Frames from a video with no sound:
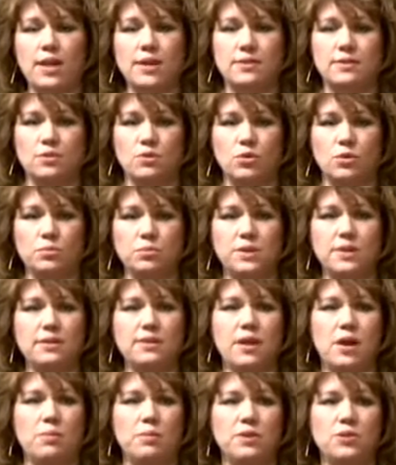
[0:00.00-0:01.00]
write is, Lord,
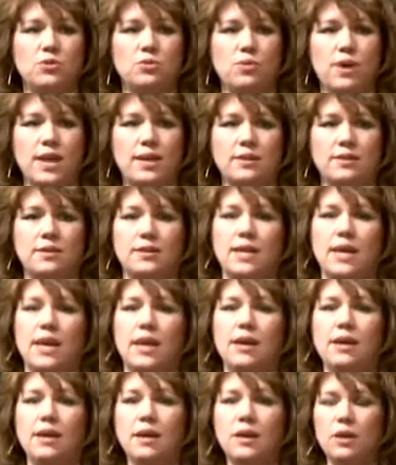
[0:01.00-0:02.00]
please help me to write
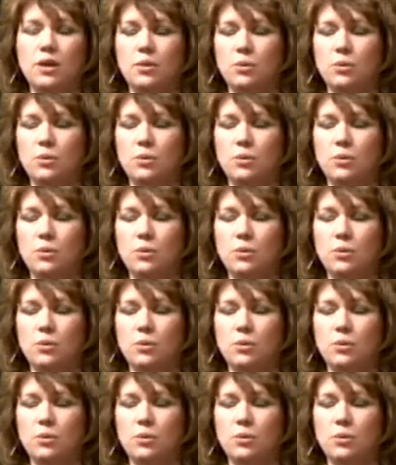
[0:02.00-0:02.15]
today